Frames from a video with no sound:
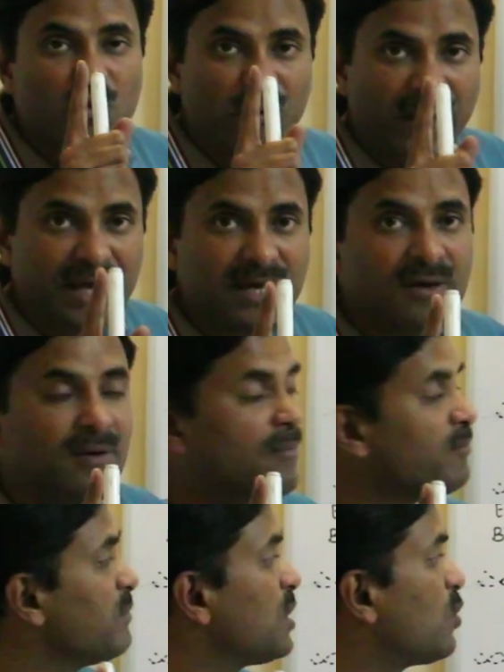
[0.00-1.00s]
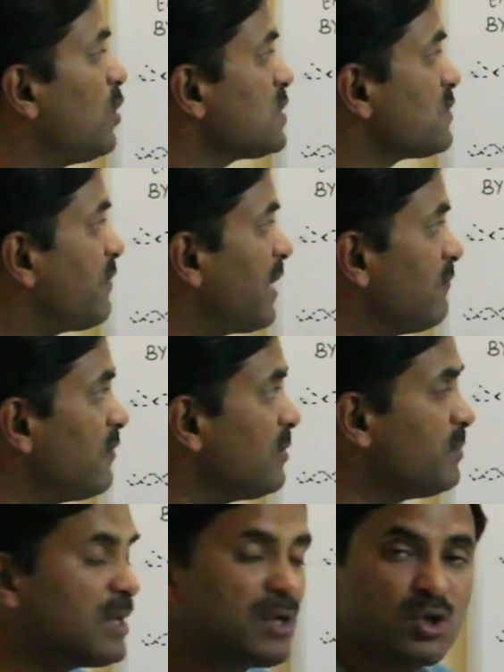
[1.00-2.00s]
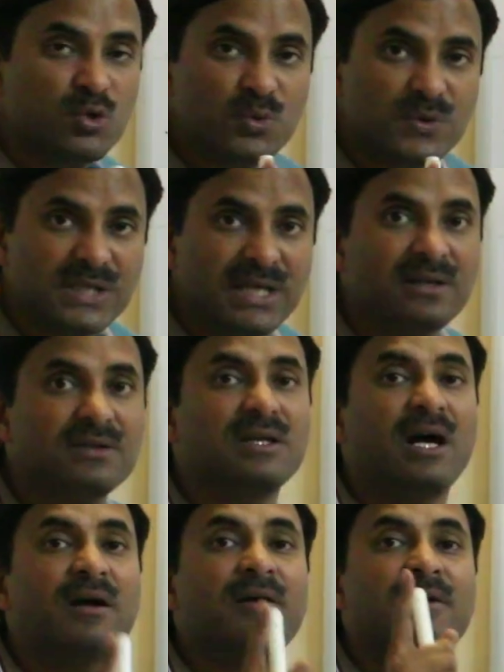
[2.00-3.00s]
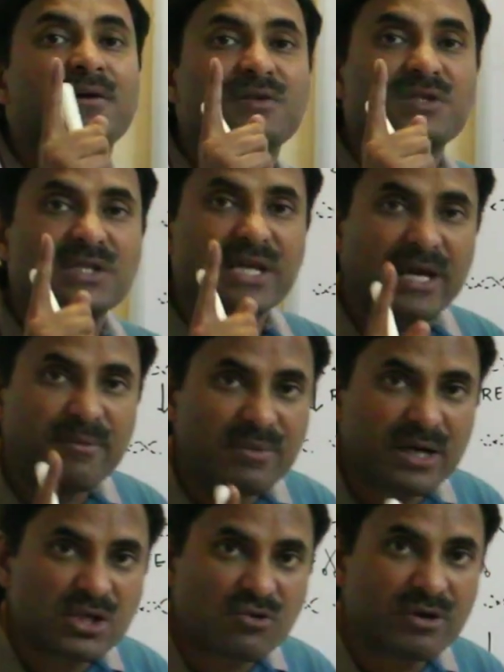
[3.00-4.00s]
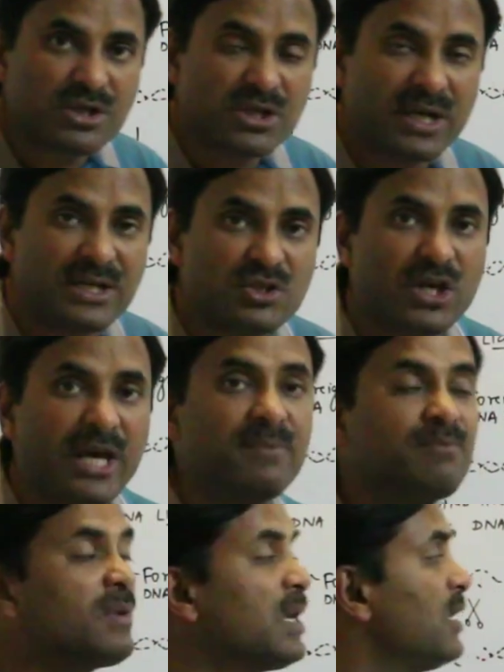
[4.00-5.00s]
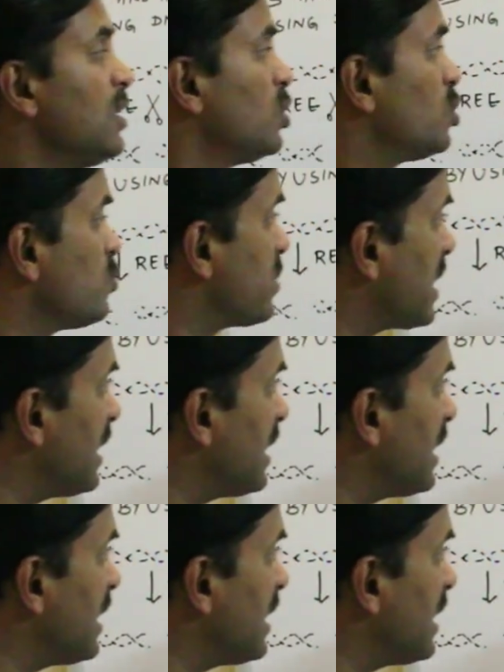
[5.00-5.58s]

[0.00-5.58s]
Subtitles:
Why? Because when we'll be using the same restriction enzyme to